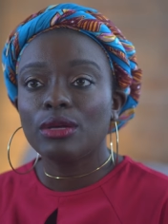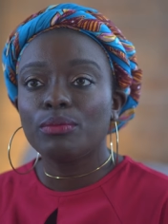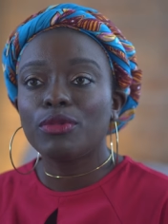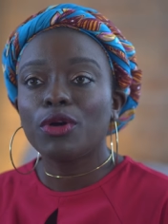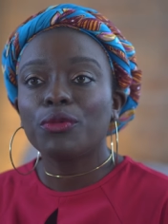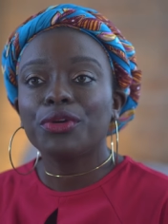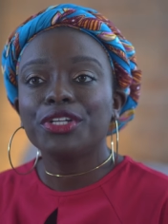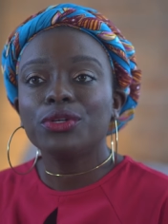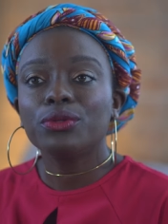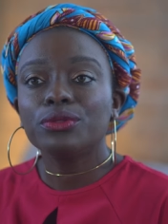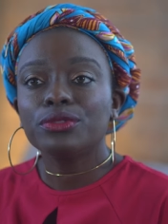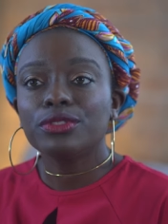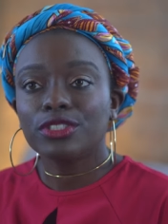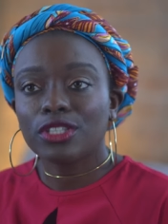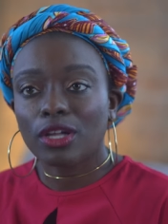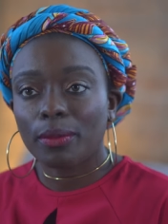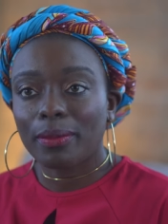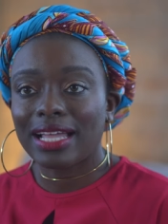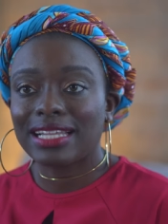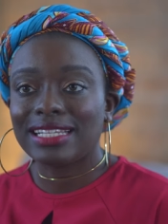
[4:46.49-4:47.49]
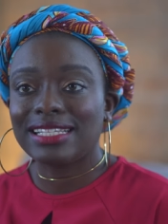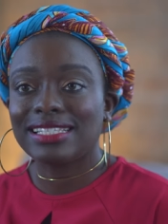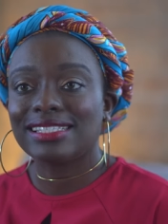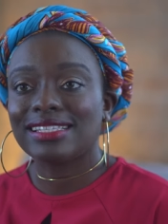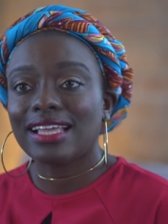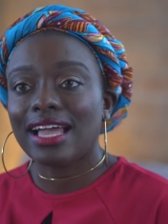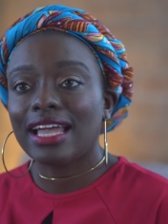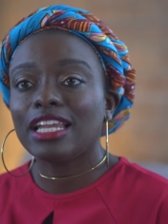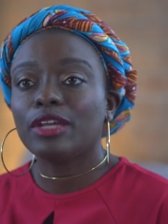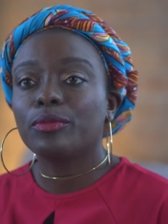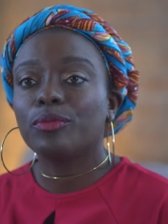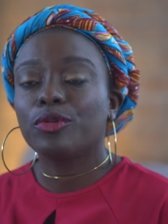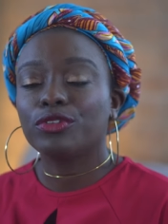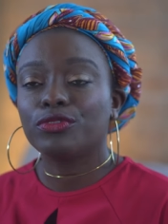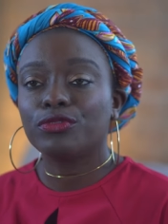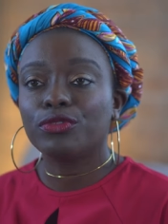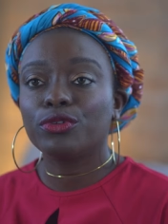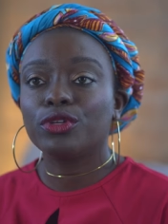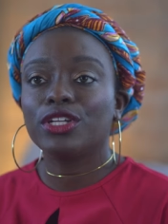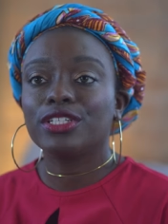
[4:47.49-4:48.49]
But we don't stop at designing
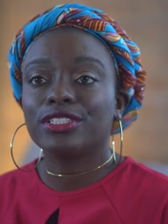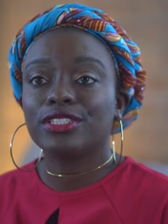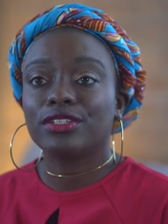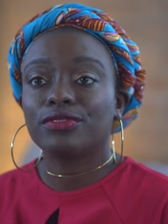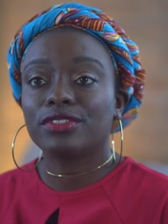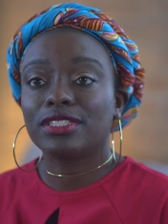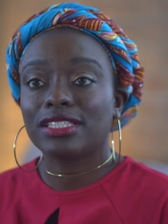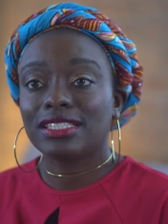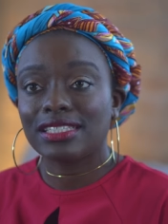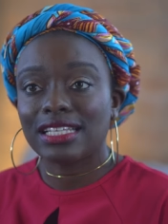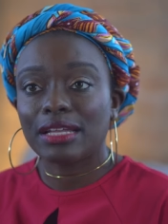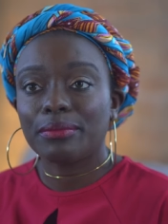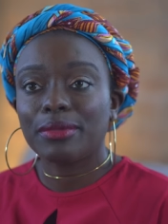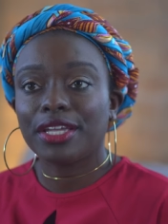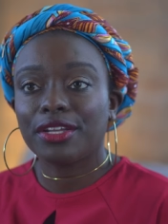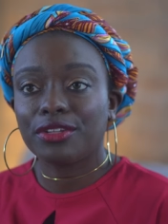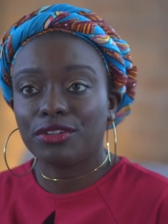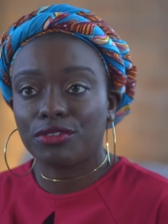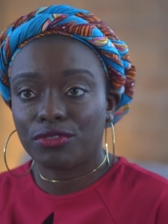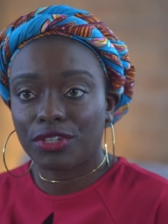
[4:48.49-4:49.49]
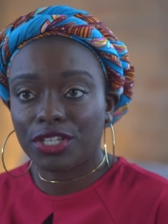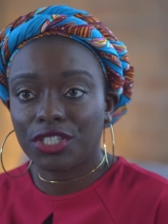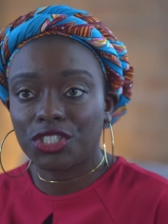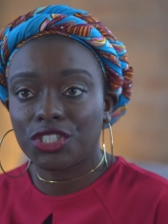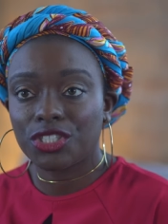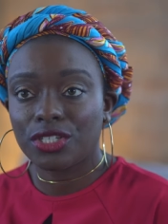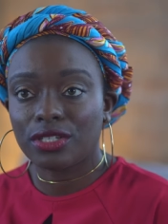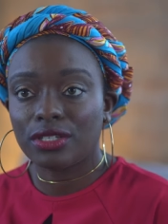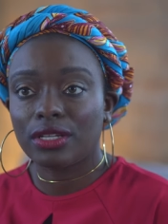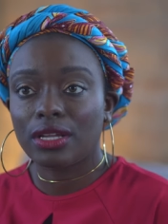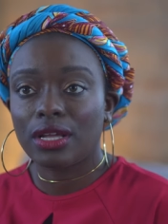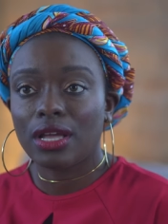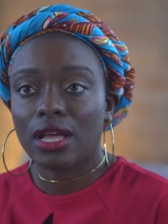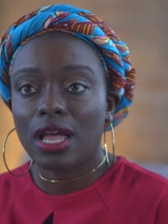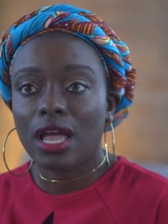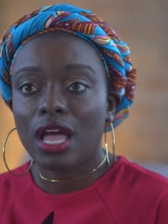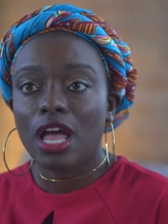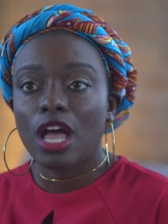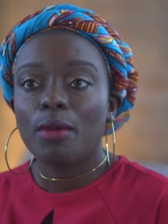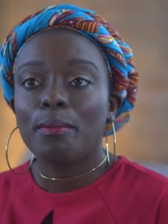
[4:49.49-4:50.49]
portfolios of systemic innovation.
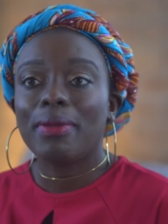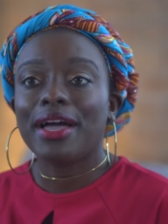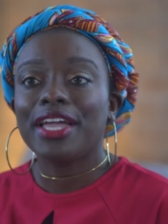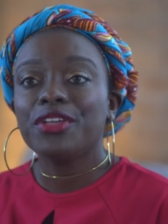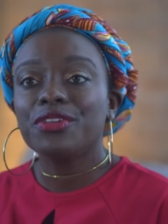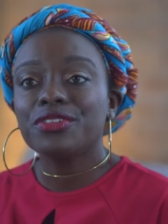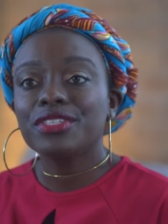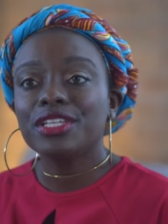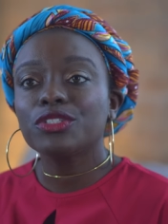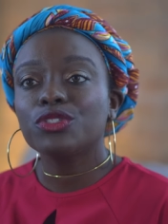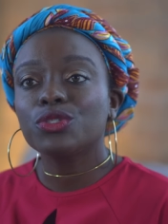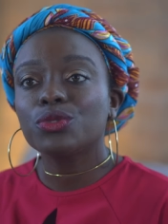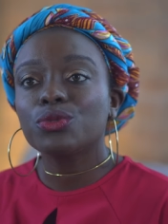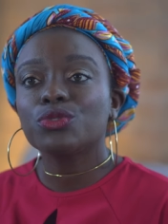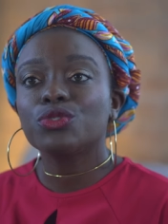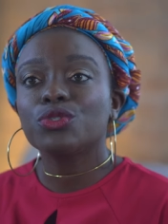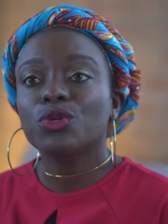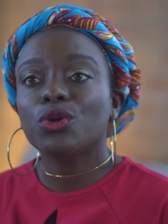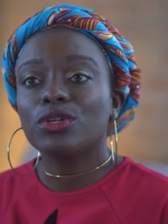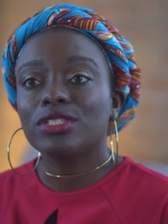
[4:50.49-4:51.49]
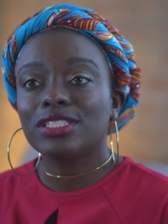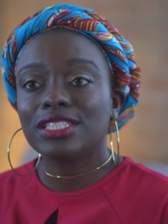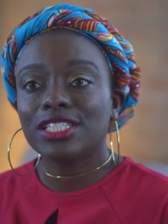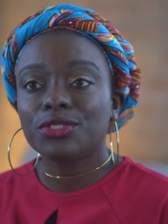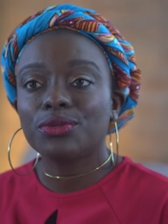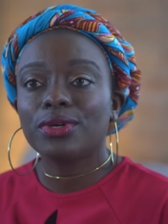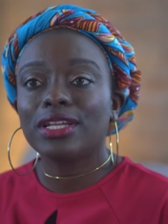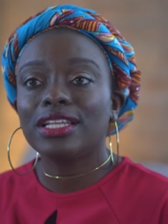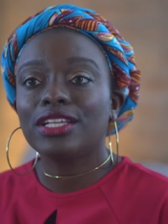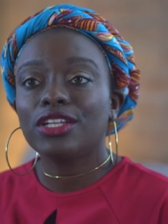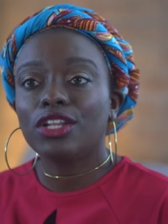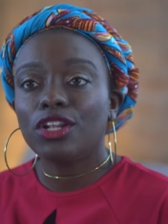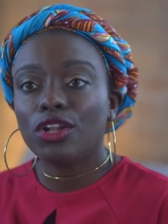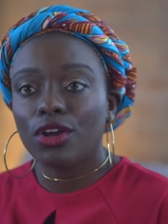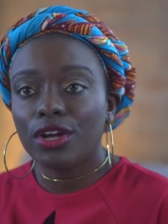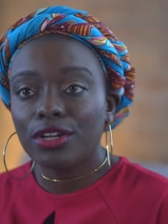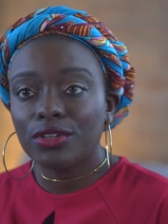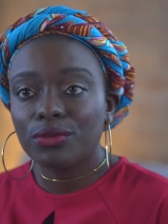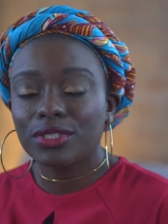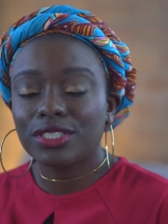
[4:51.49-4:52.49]
By using tools to continually
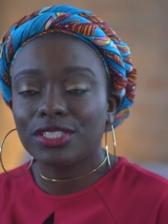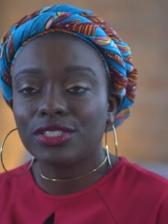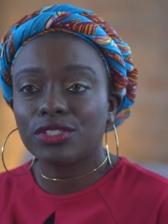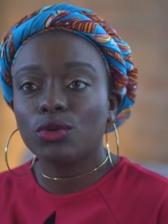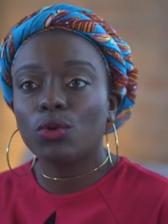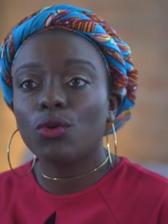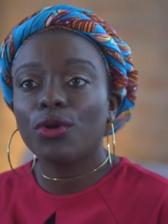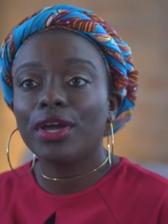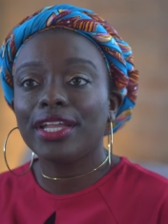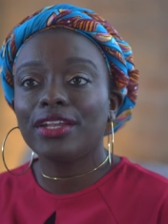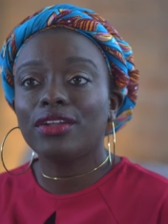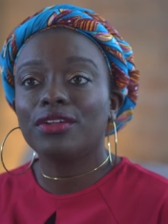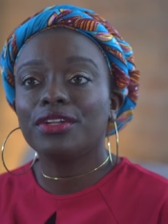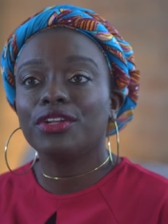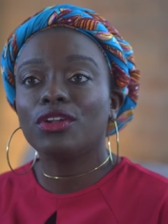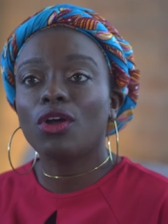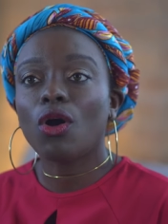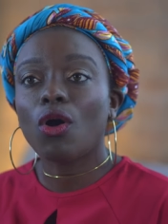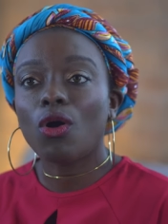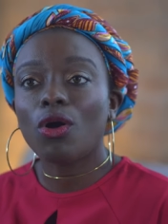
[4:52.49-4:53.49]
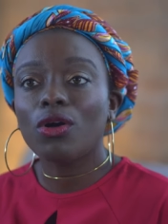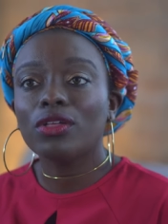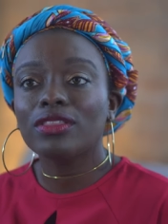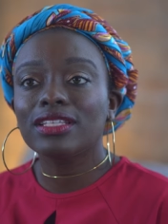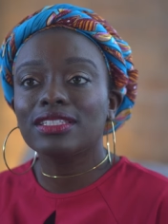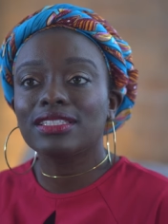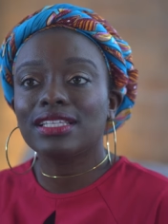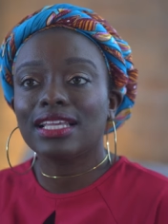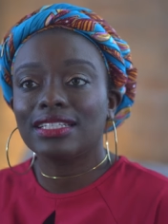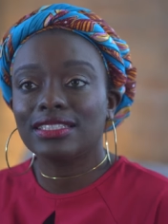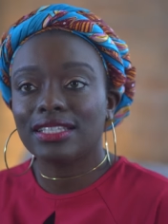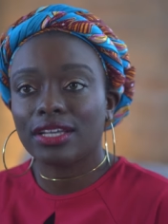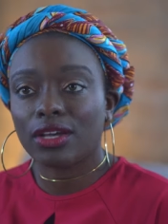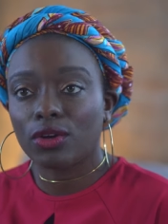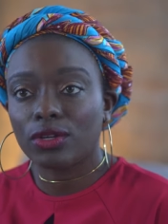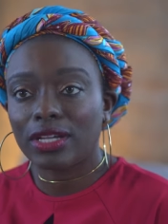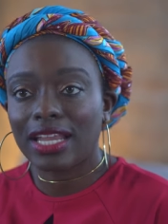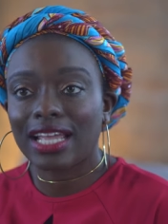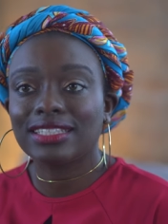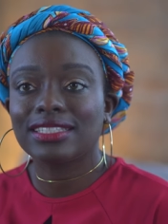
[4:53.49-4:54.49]
learn what is going on in all these
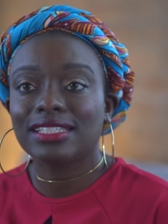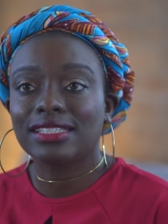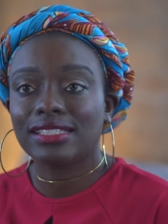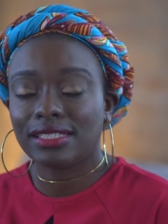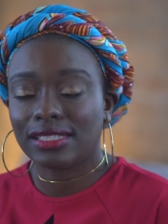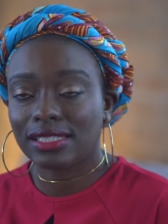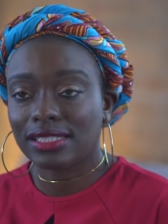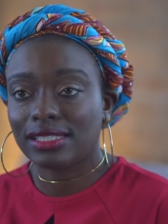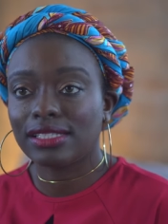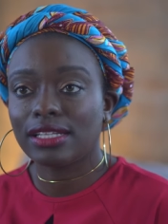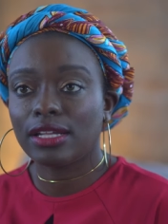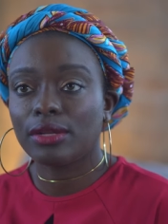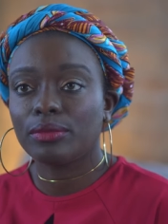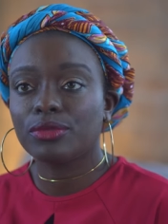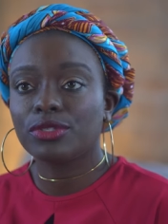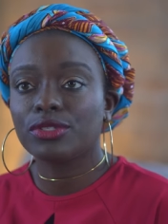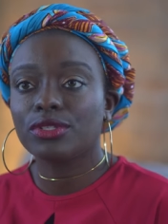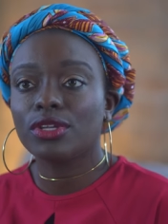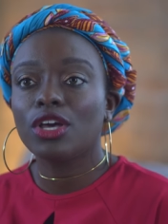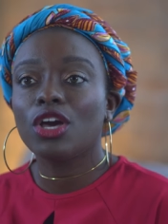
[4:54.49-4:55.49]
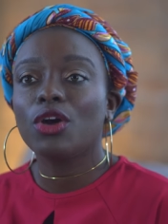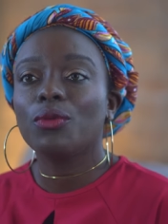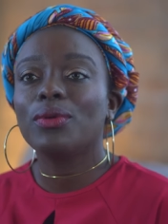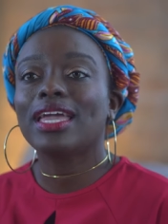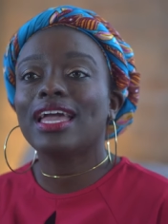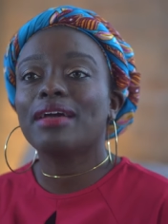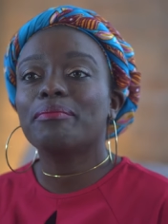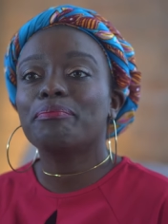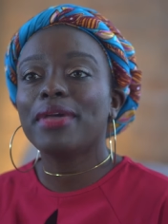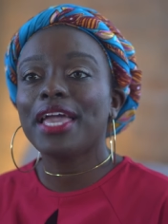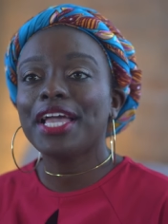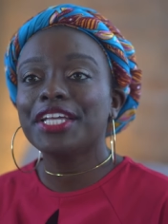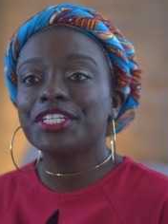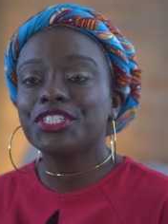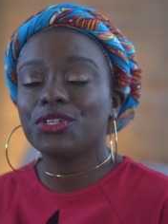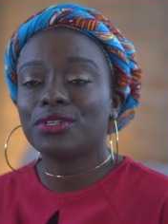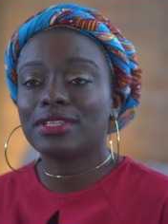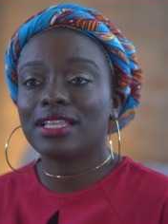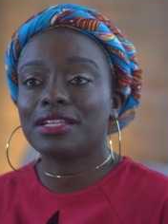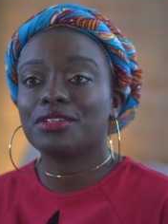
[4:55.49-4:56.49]
interconnected systems, we can make
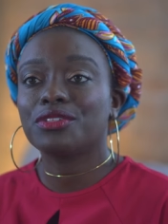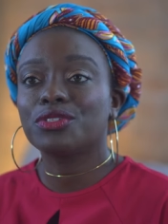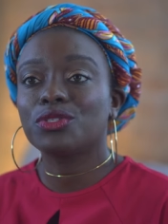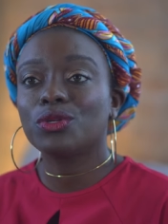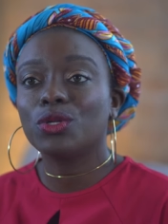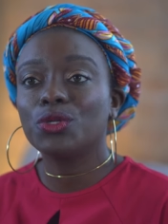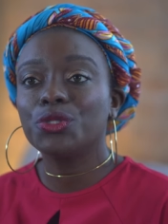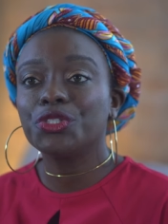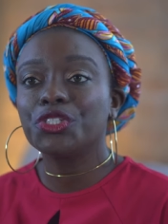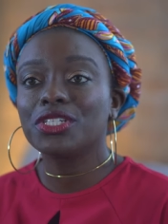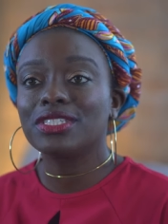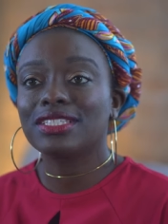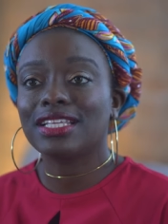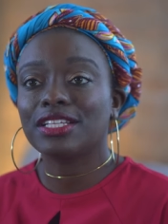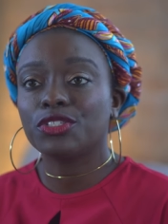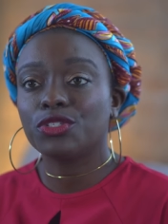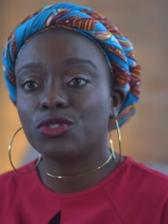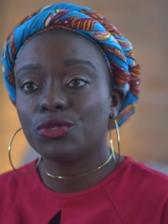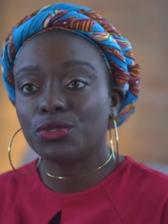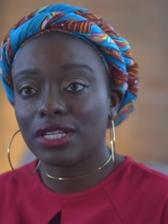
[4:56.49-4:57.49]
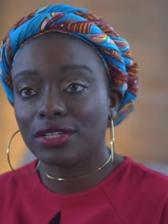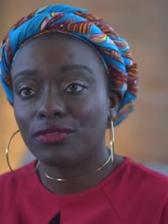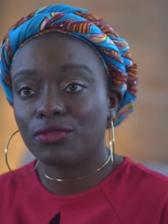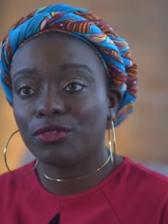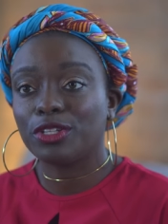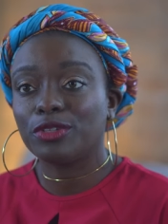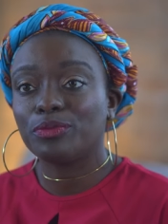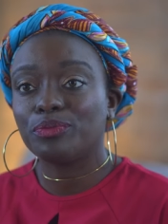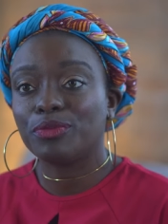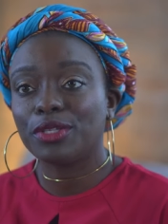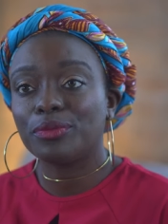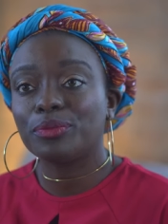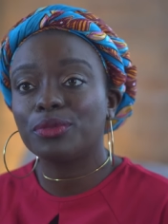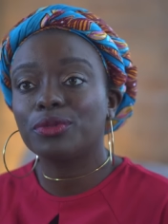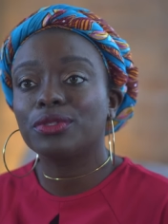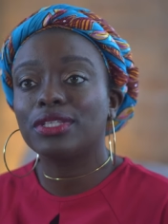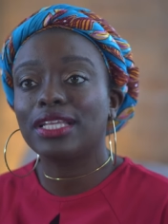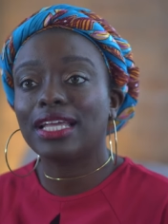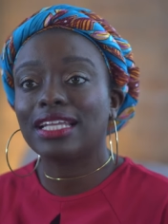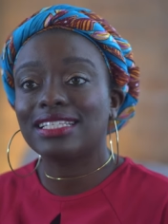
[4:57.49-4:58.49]
sure that the solutions are suited for the
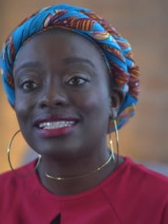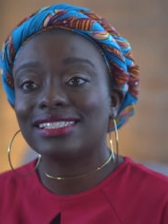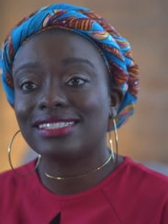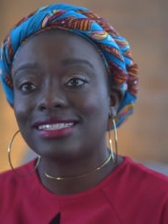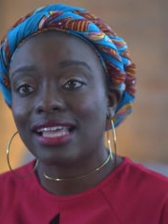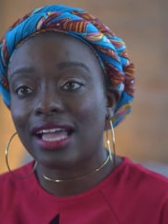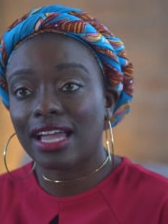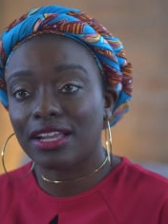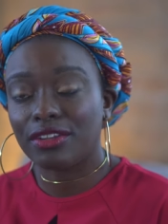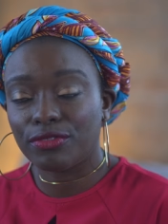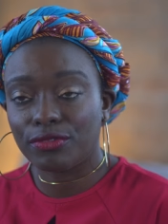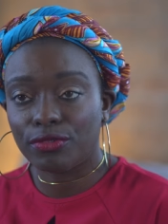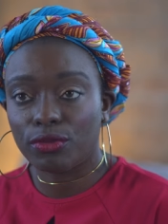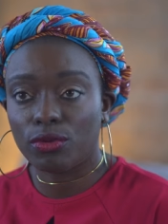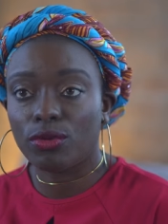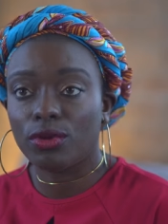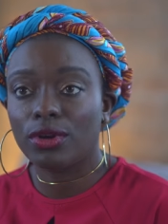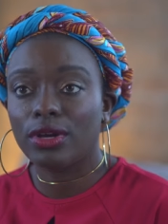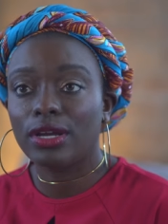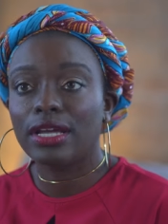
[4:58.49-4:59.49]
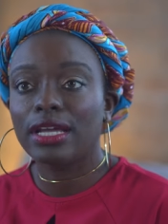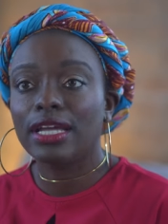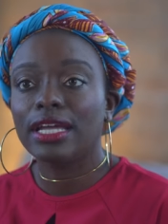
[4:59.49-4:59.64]
people they are designed for,